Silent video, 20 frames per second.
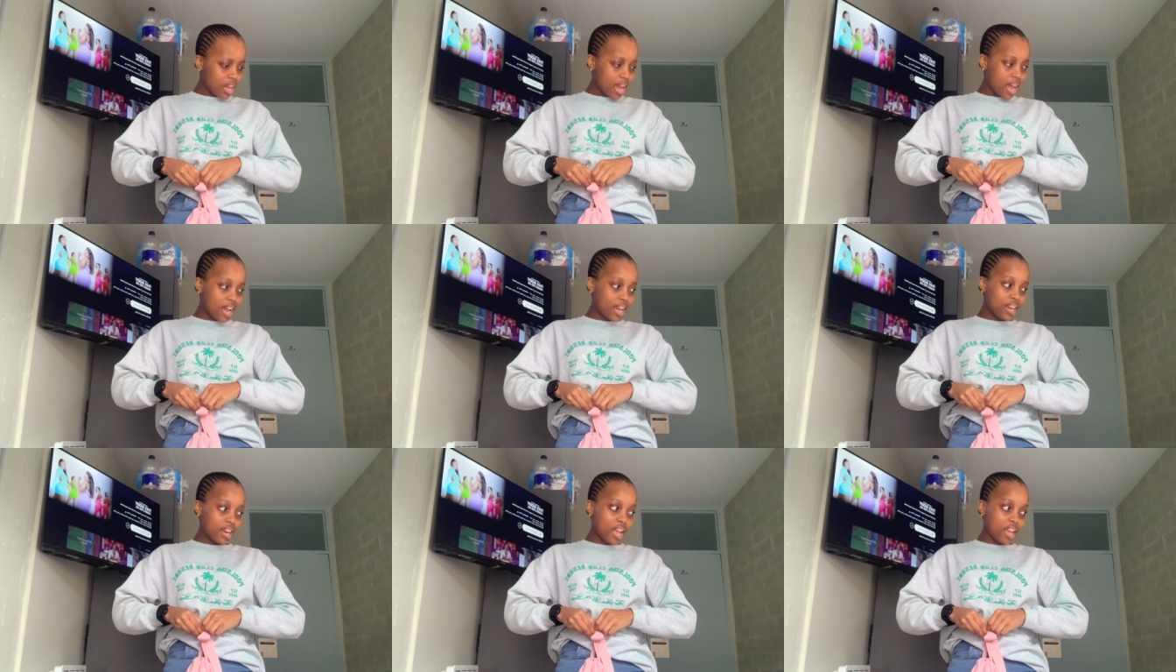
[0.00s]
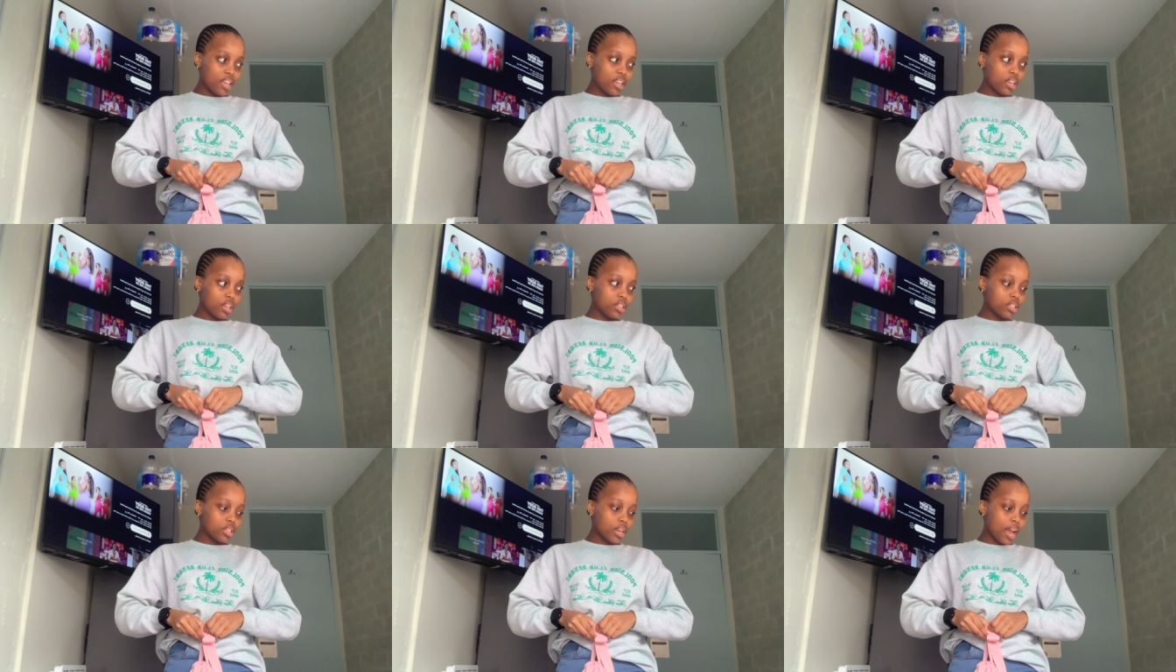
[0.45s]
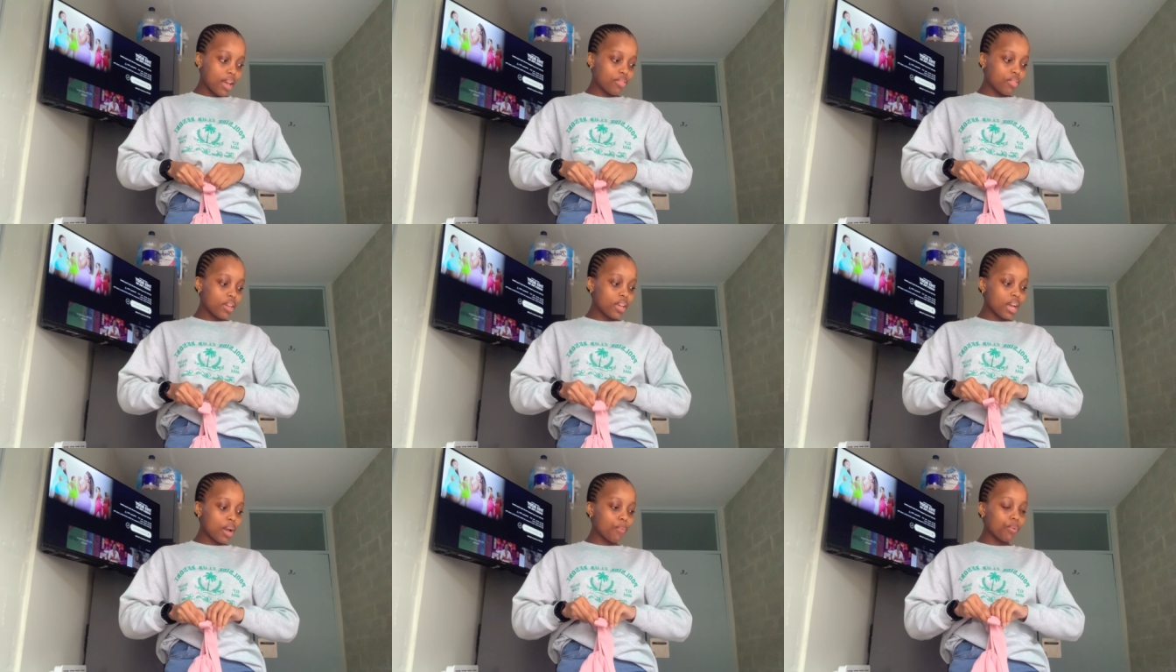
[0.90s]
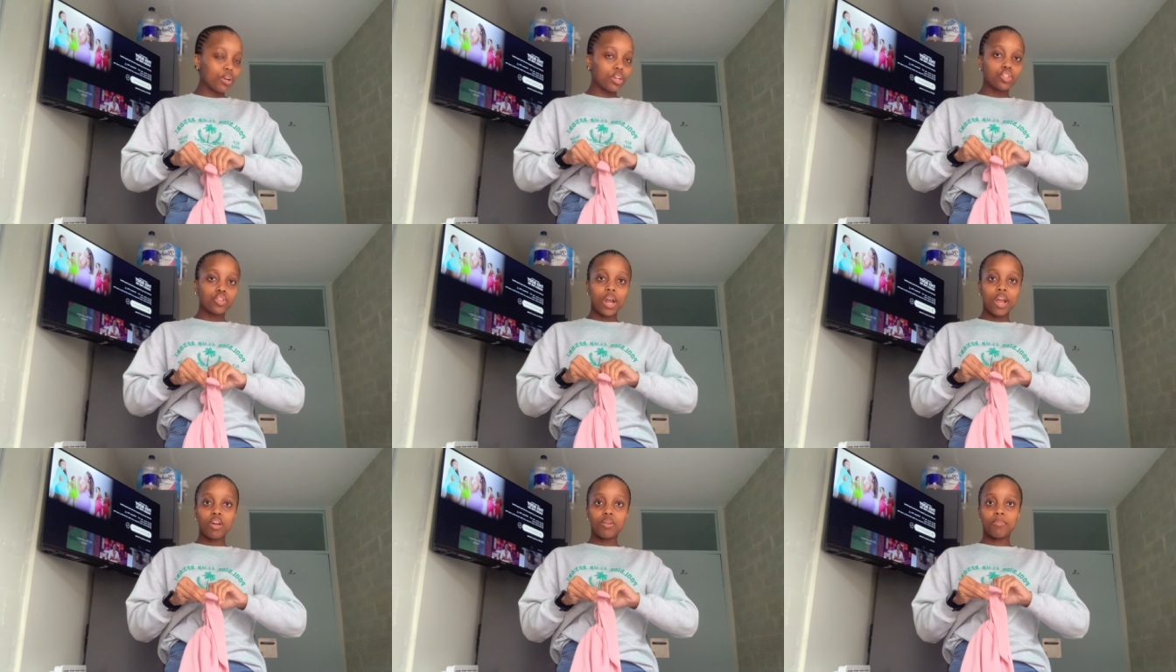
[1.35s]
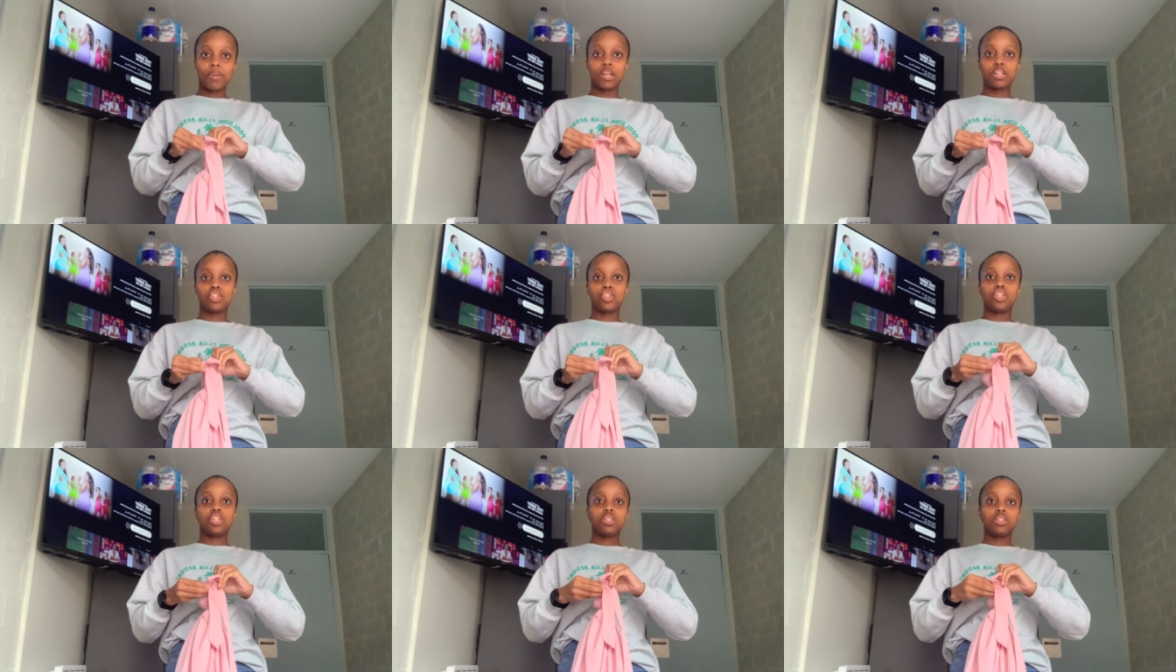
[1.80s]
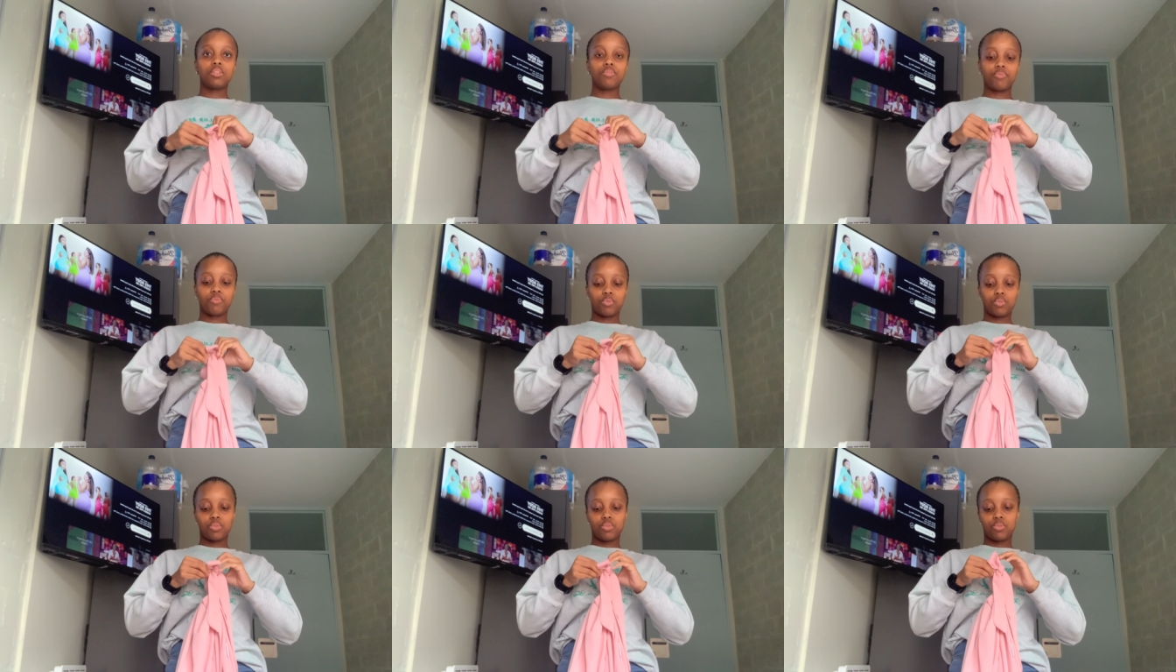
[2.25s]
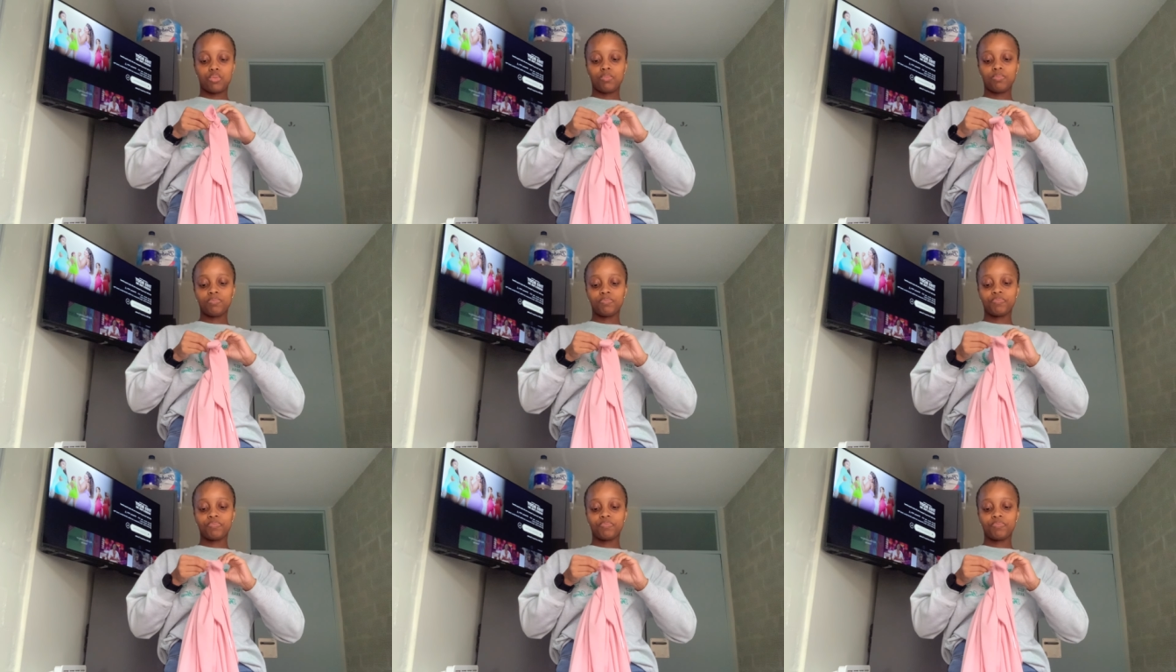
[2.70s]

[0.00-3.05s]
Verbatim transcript: I like it. I think I want to try on my jeans for you.